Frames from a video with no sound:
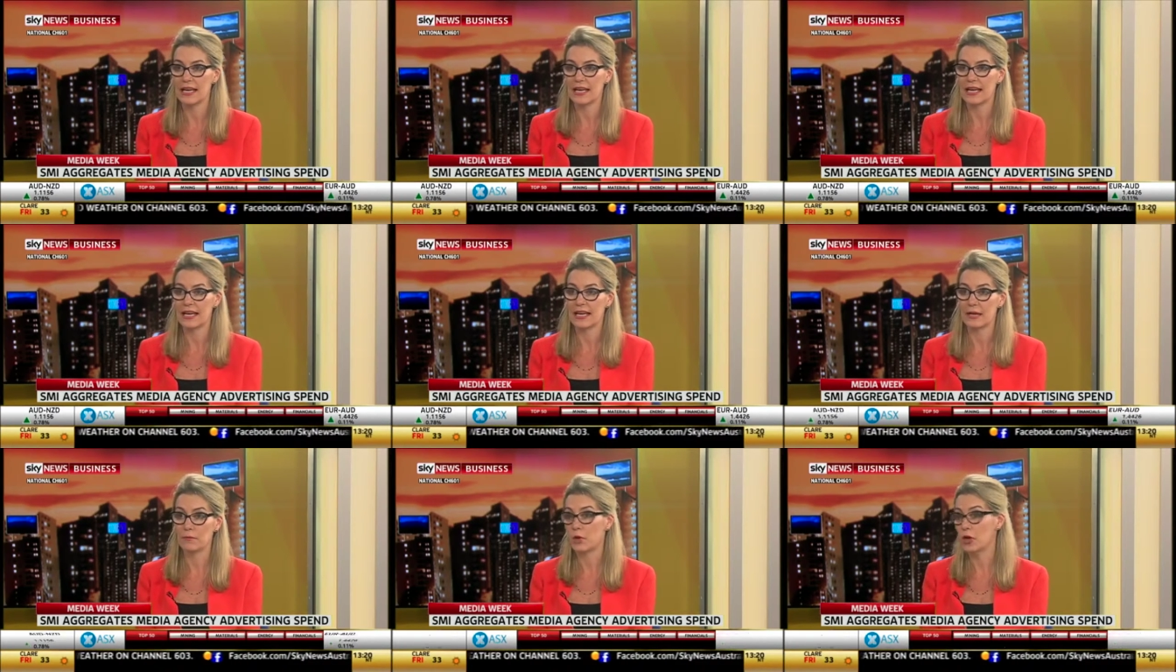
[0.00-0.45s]

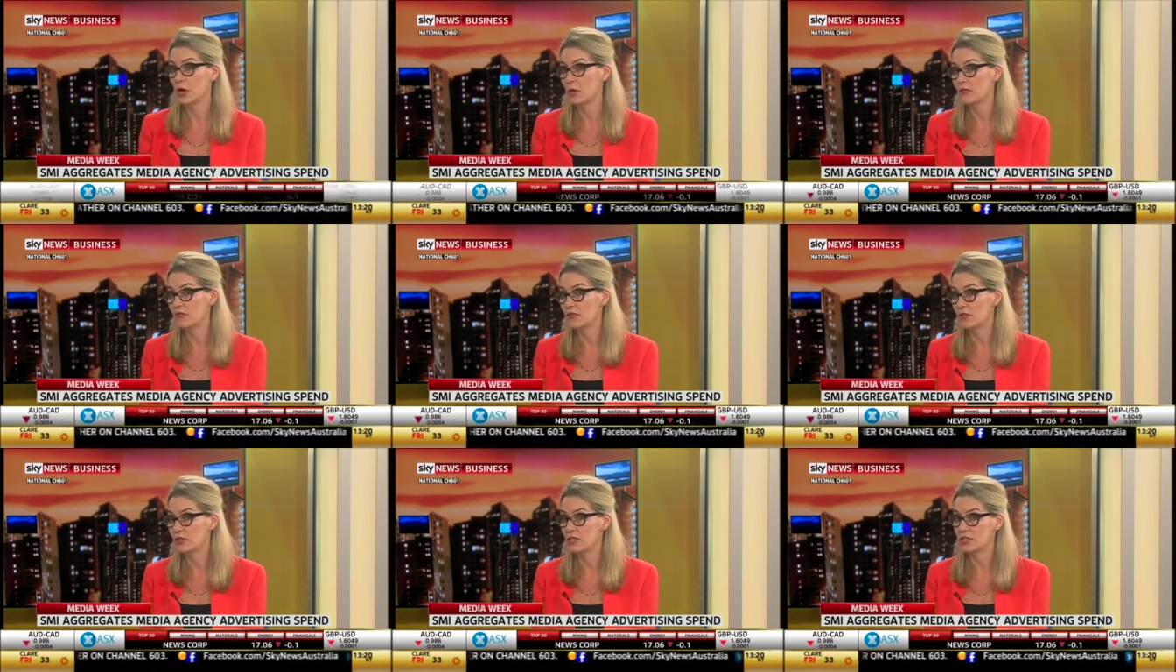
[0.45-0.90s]
home
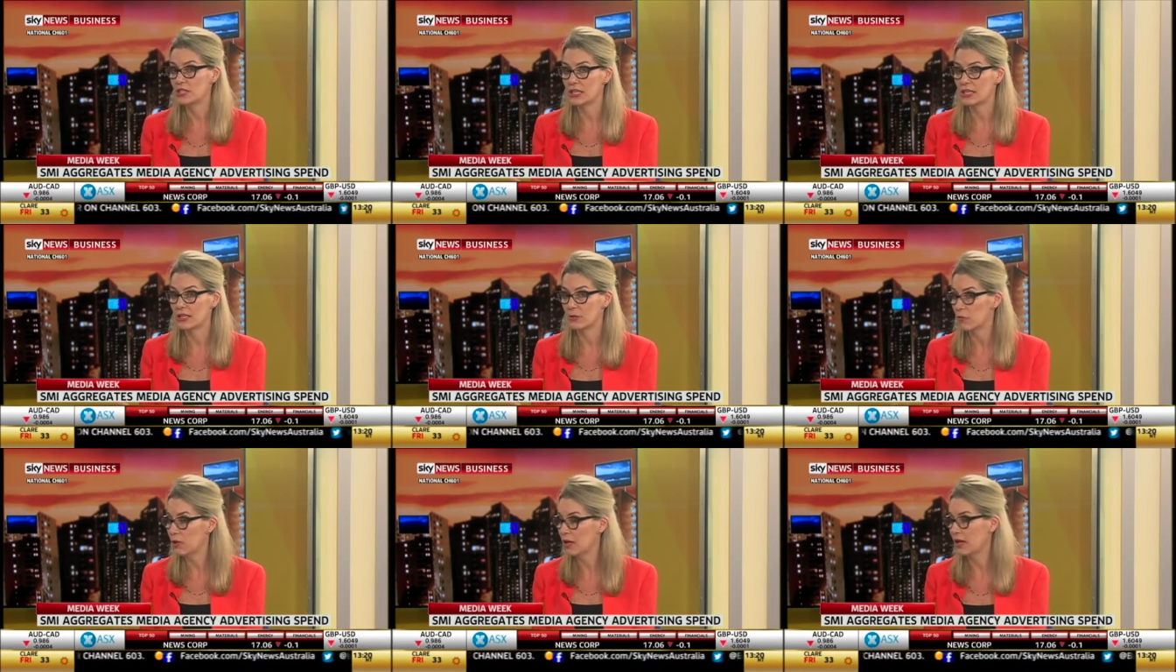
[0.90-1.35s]
furnishing,
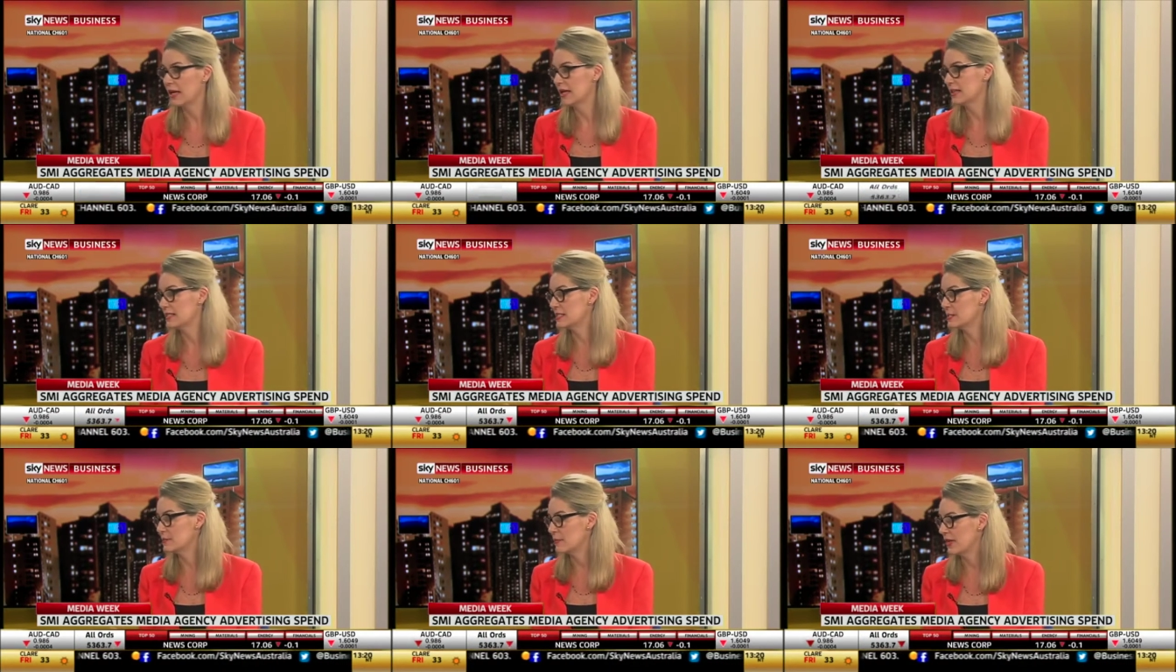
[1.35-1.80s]

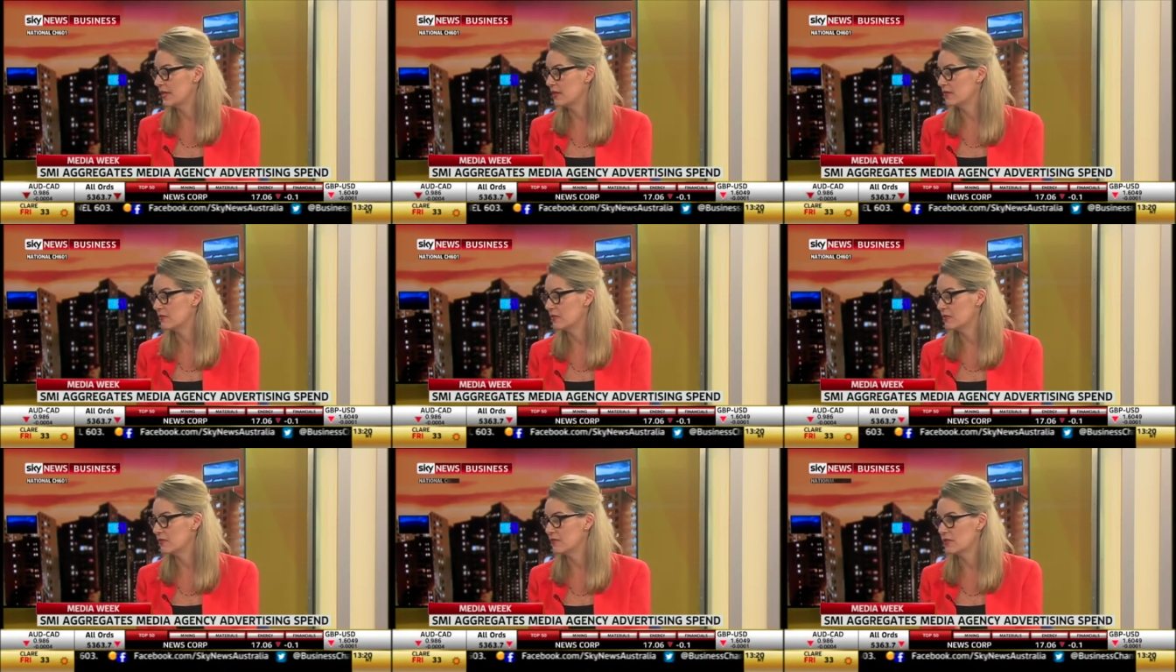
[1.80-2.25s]
appliance spend
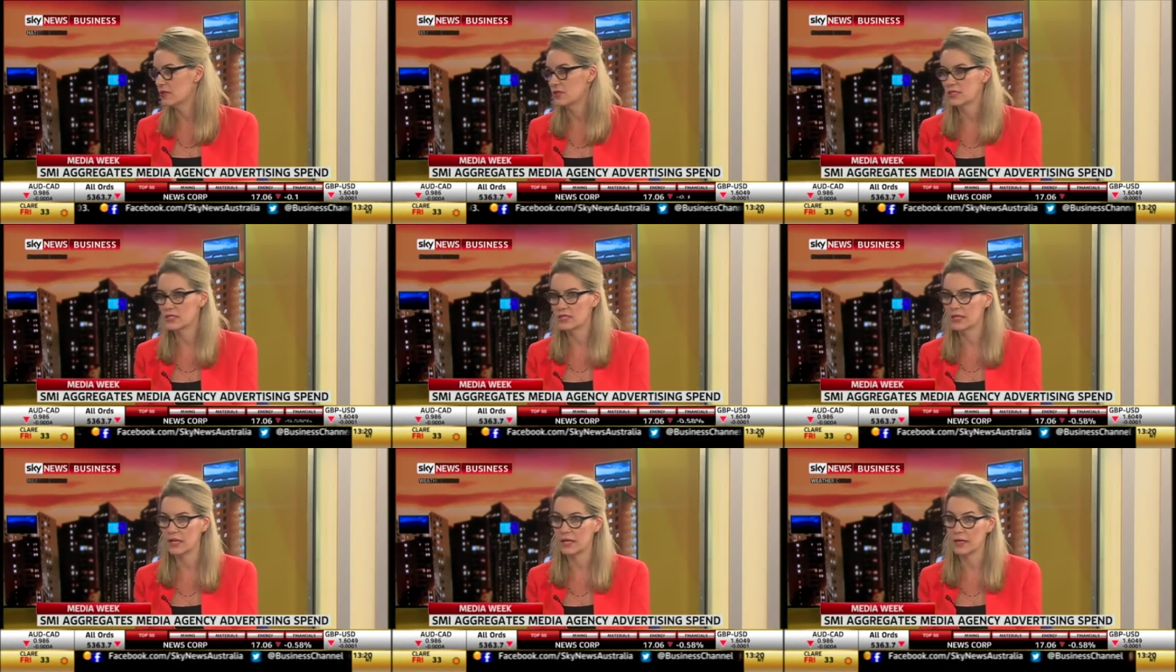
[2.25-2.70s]
for the
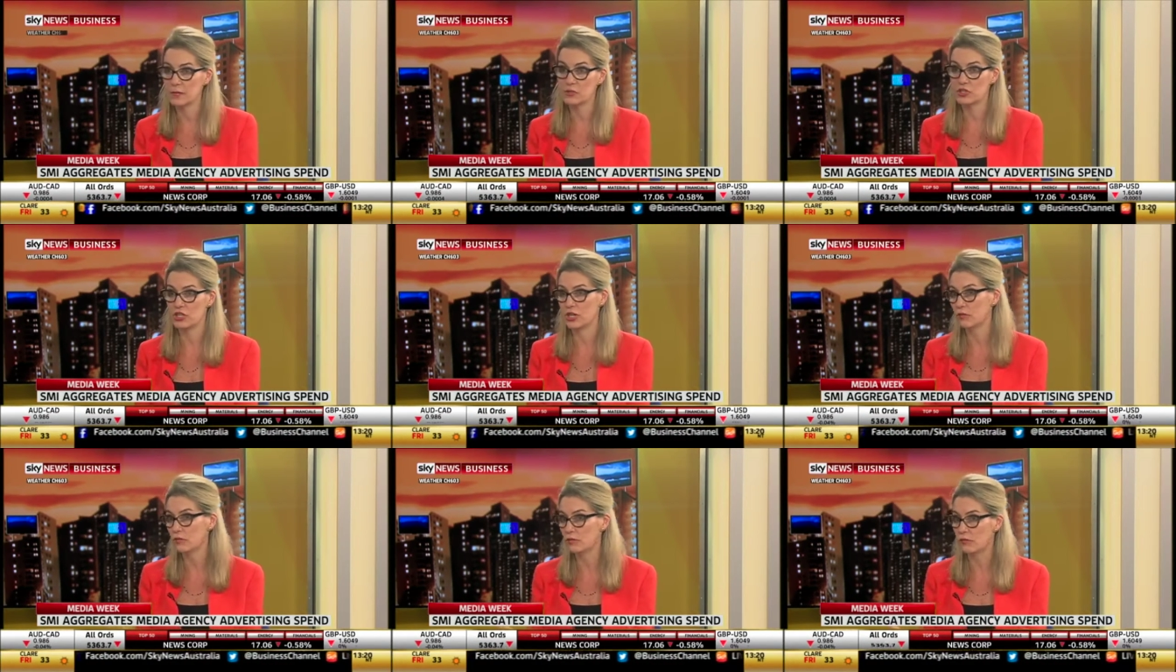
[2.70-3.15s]
first time,
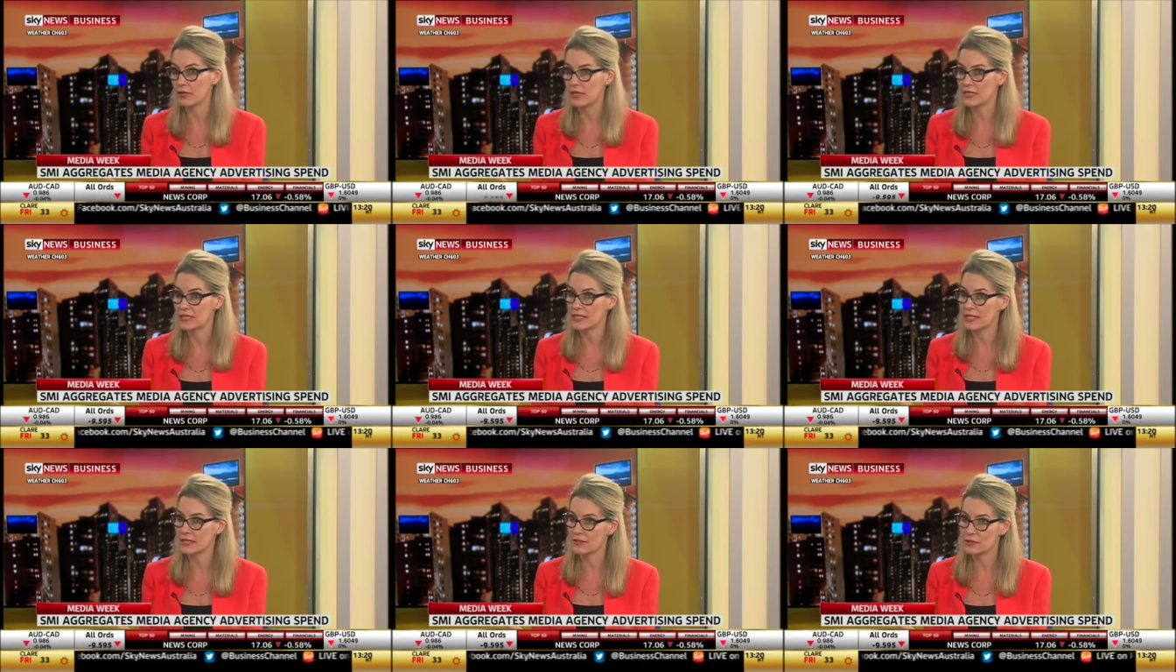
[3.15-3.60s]
general
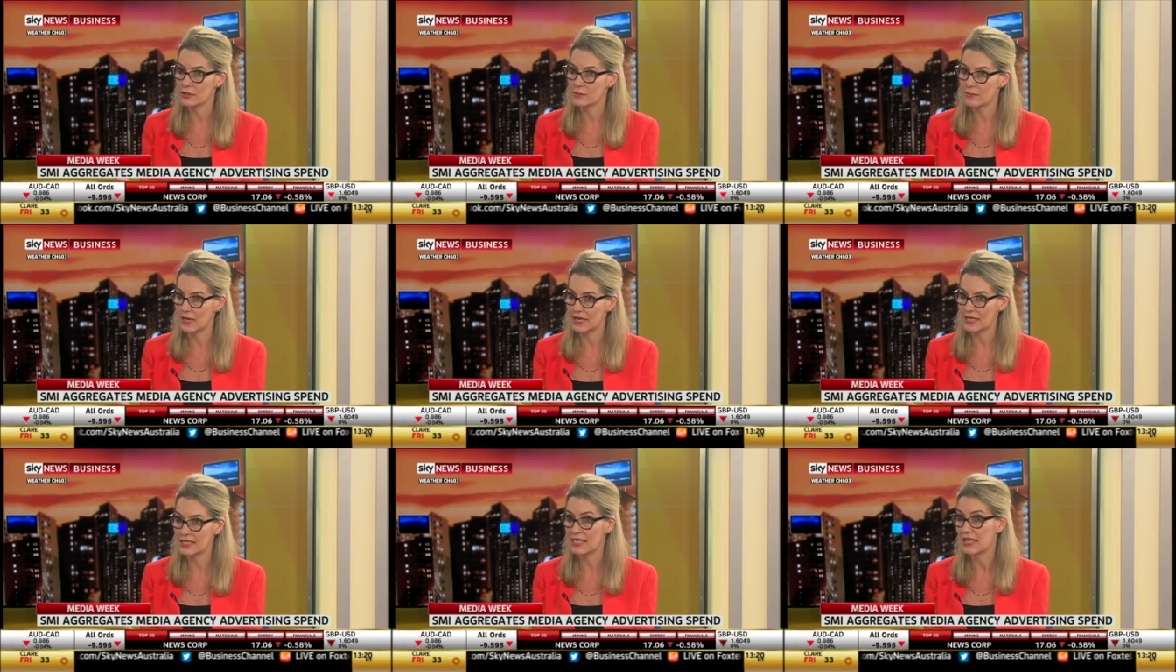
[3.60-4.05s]
retail
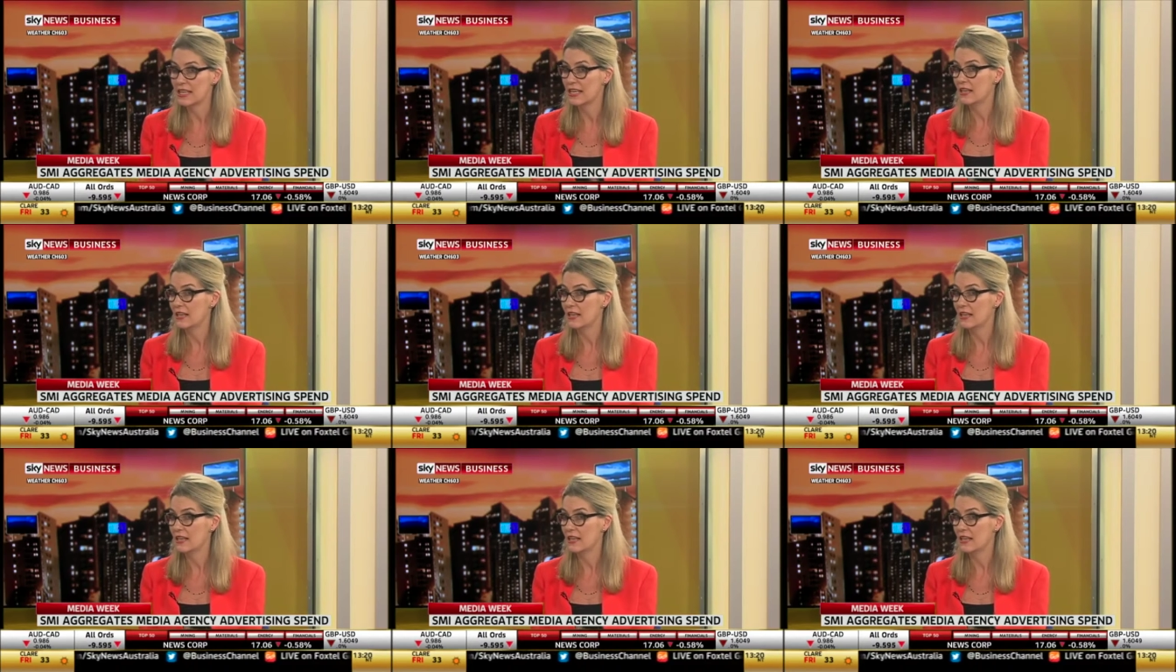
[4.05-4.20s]
spend,